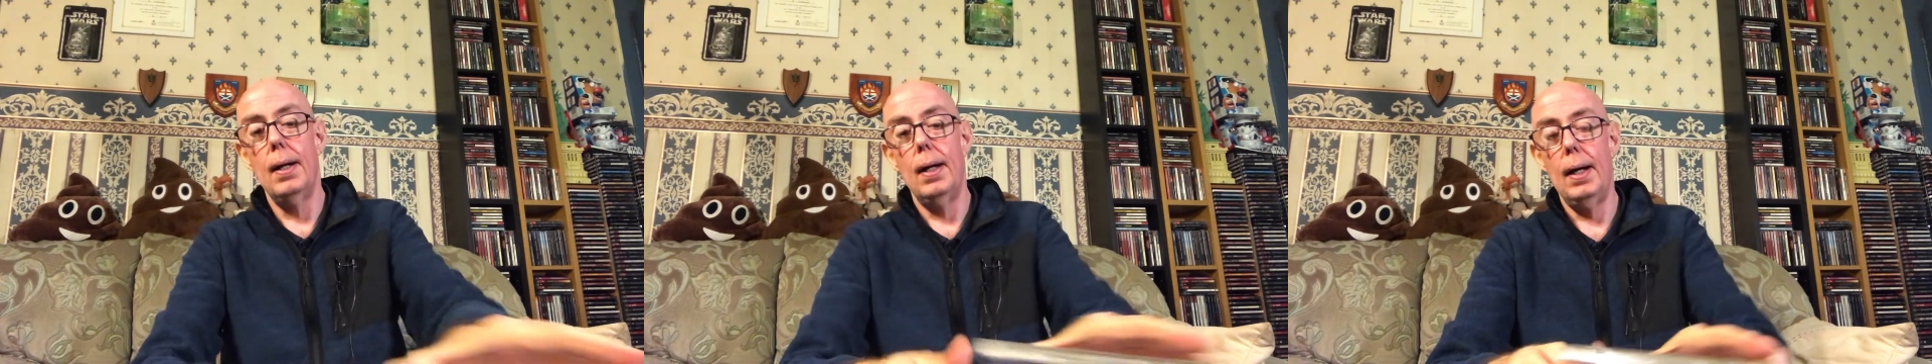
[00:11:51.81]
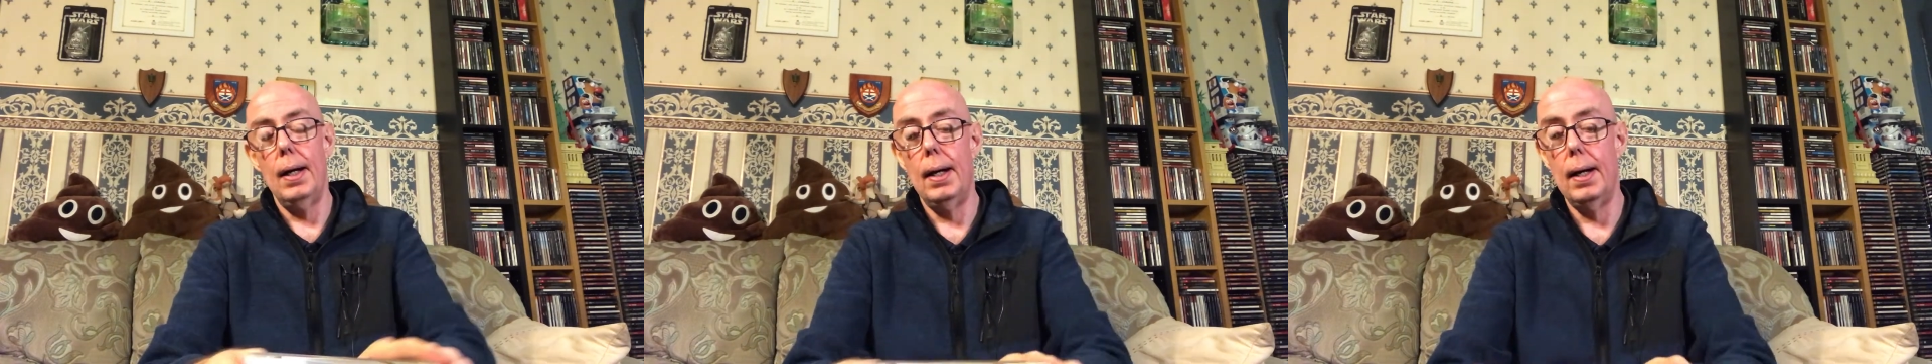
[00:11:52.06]

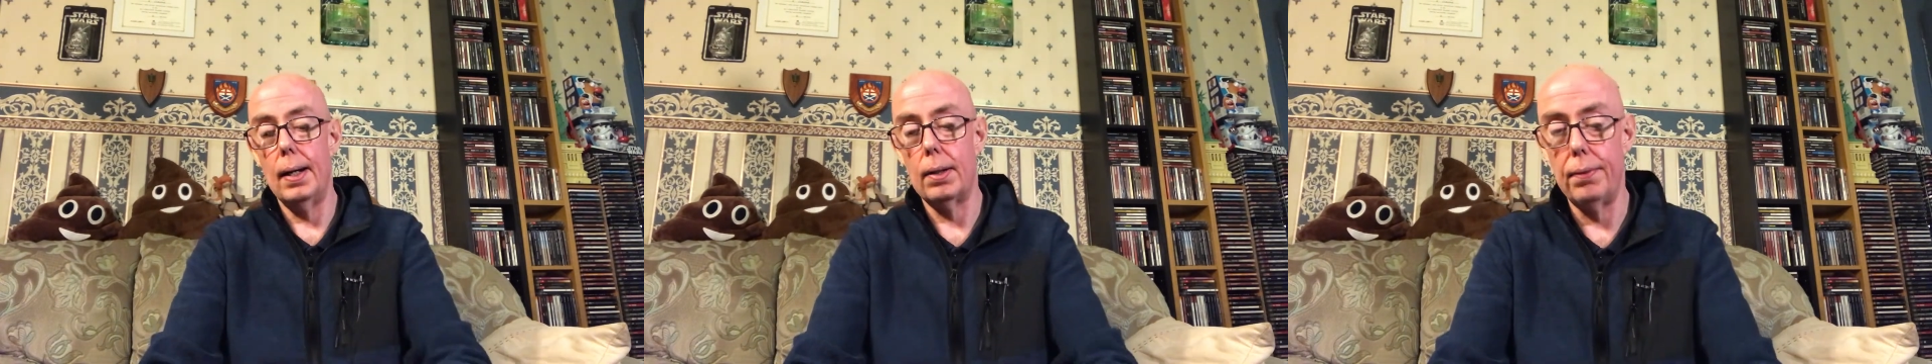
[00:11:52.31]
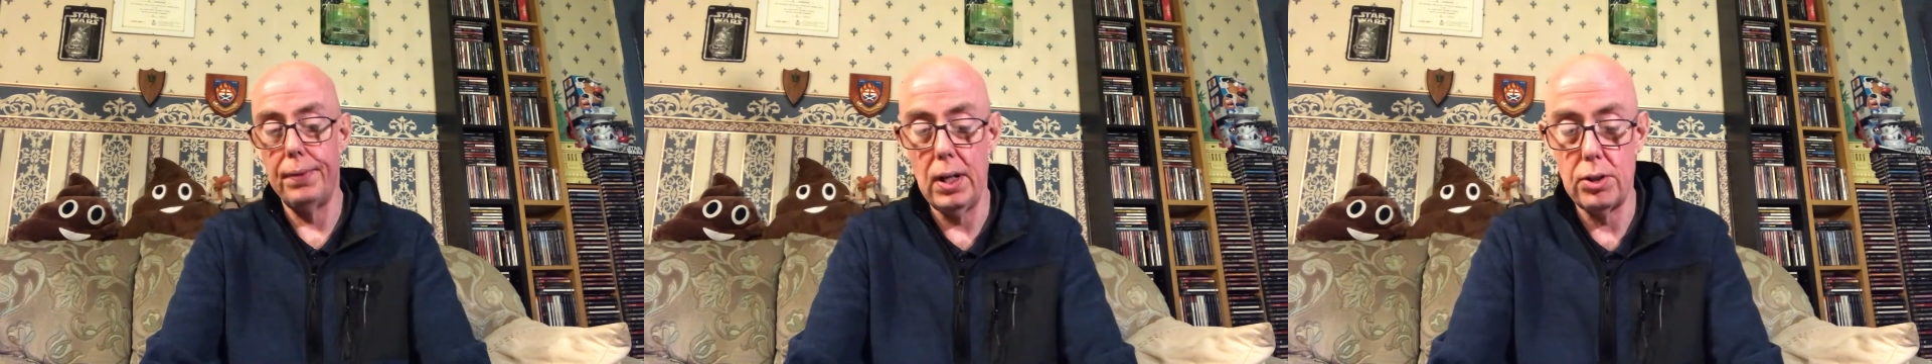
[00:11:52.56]
I'm going
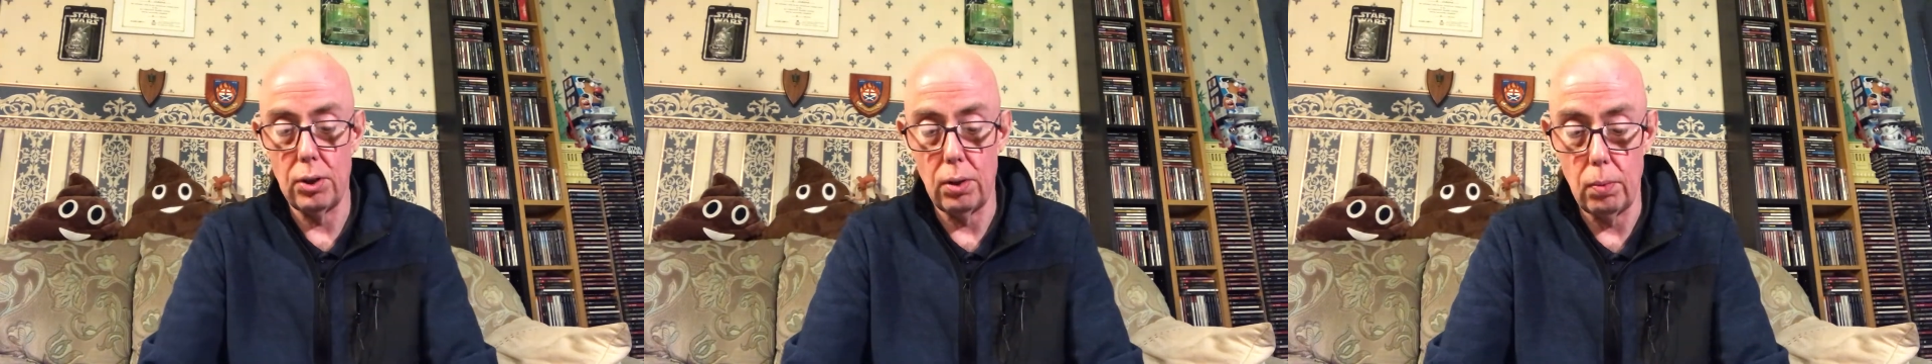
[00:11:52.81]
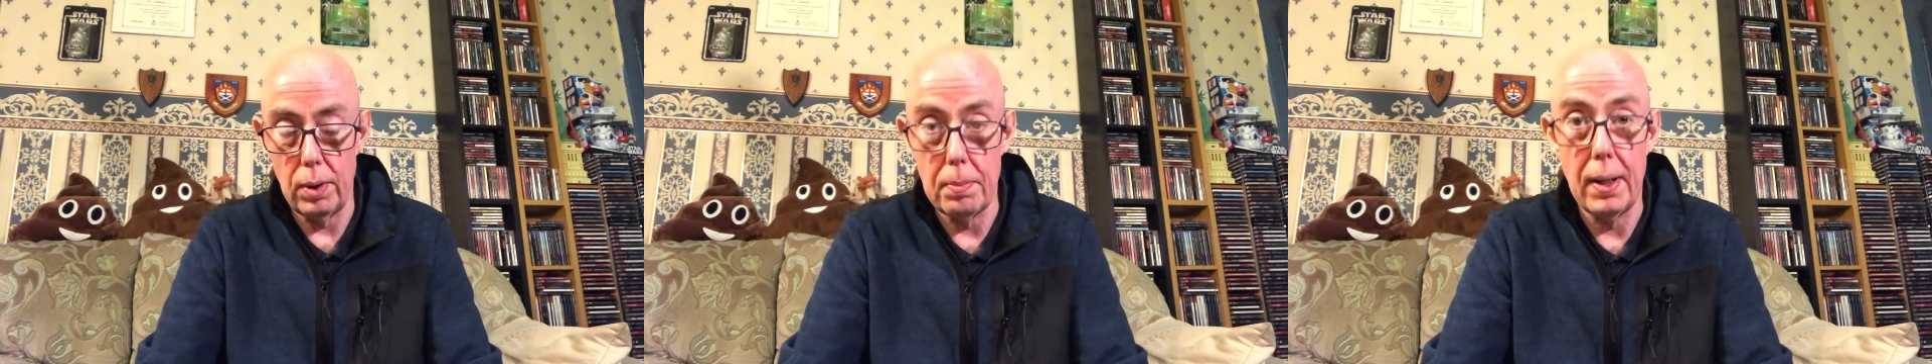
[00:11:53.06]
to finish
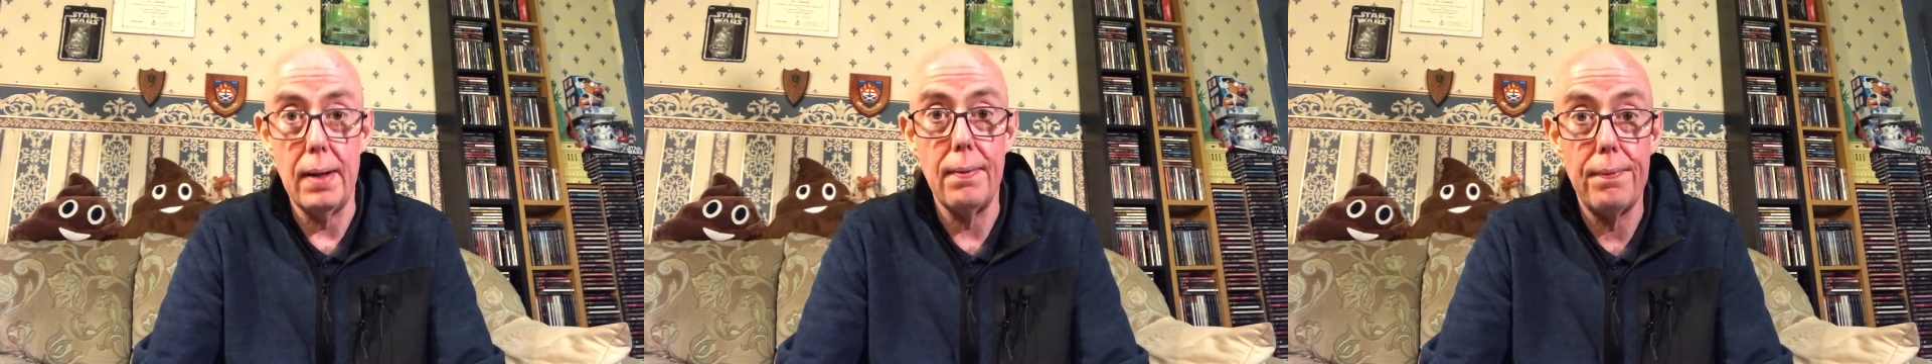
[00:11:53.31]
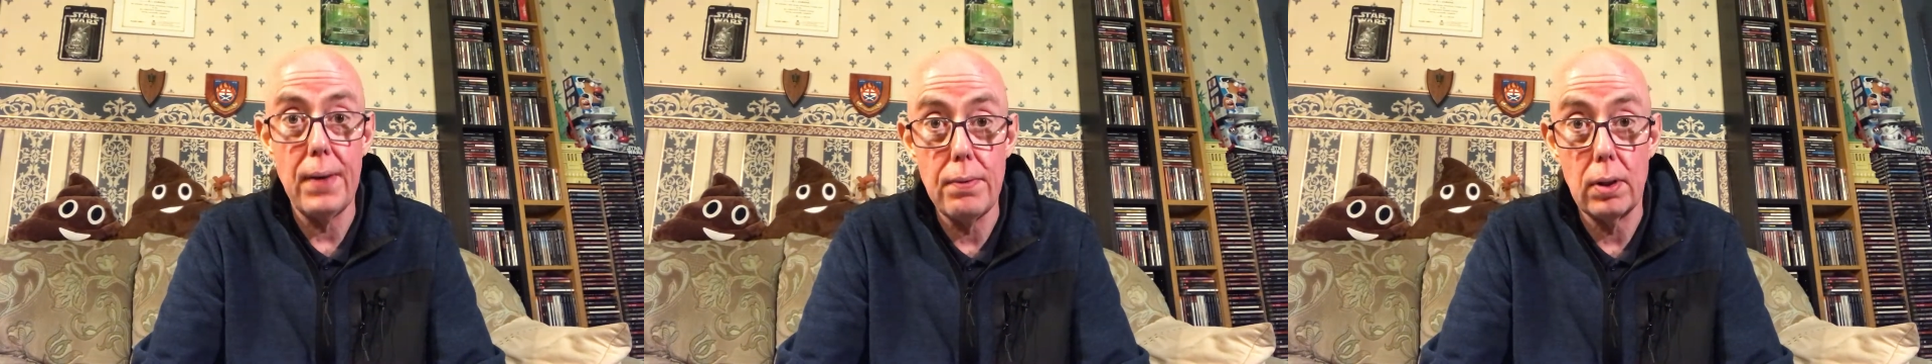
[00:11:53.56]
with my
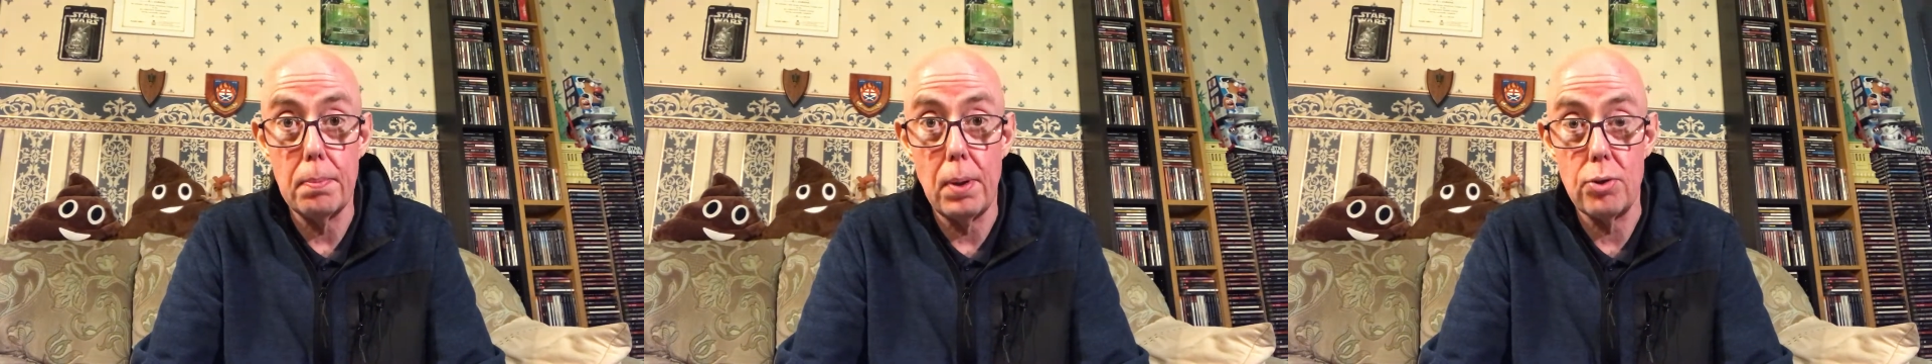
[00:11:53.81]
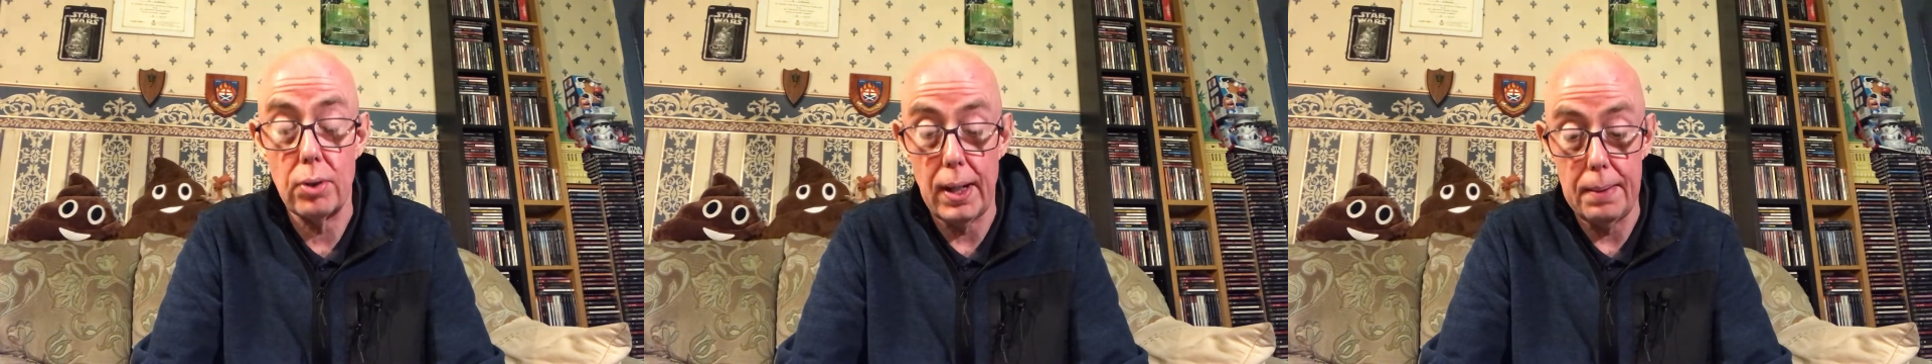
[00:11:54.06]
favourite
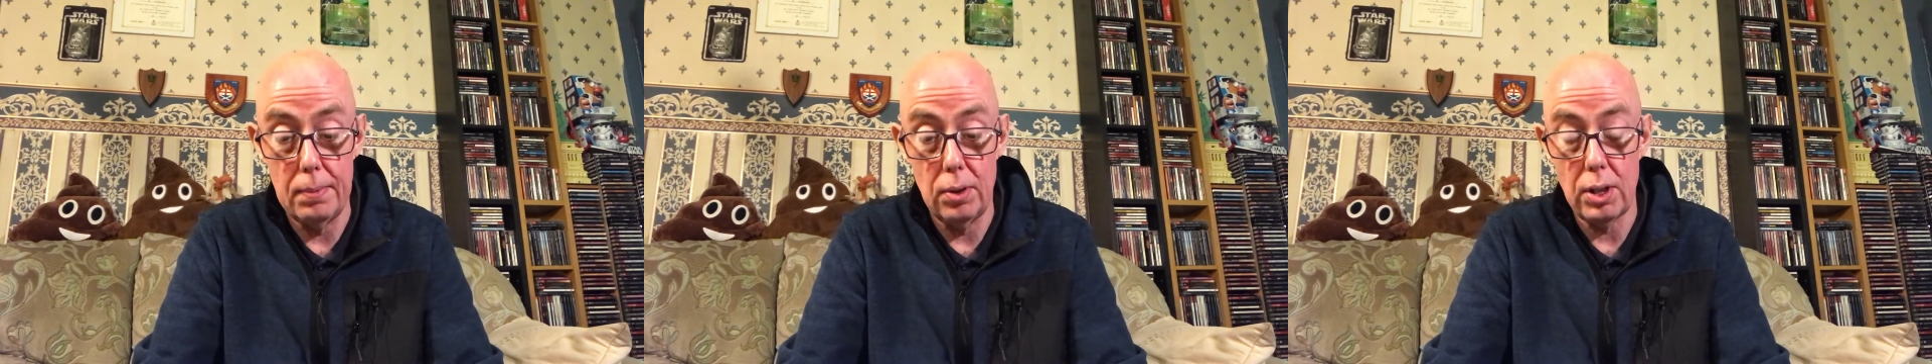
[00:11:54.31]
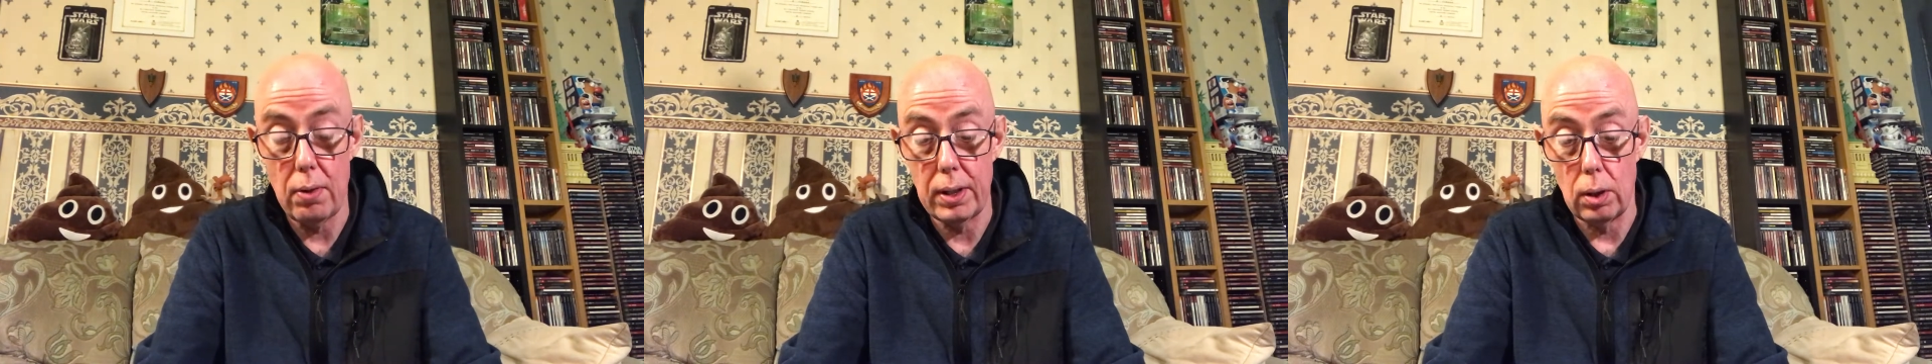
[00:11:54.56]
composer again,
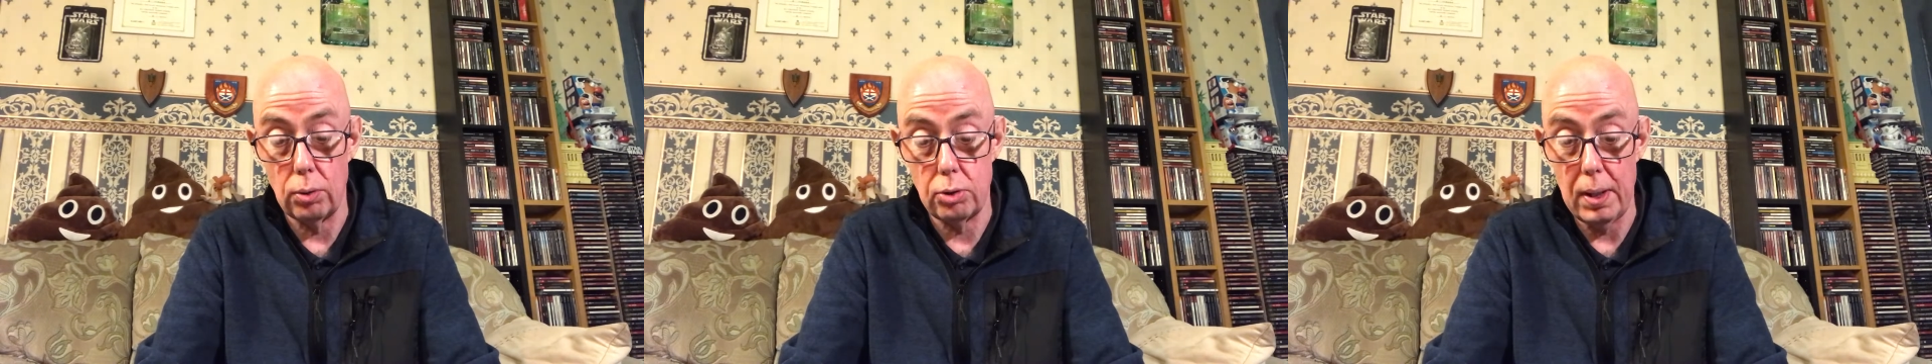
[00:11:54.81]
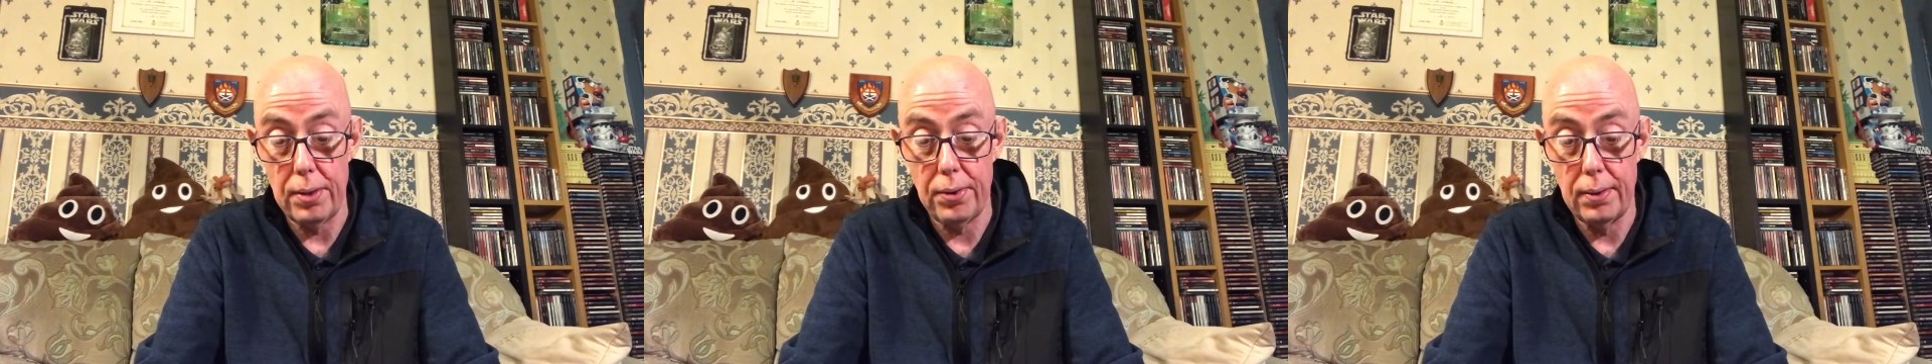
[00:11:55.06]
Jerry
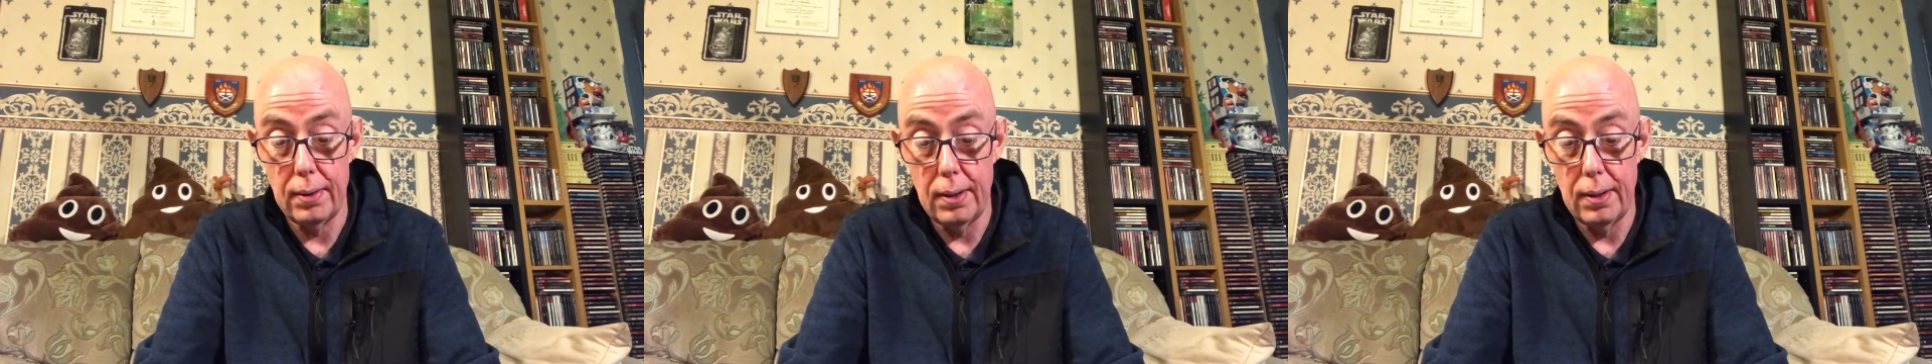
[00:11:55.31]
Goldsmith,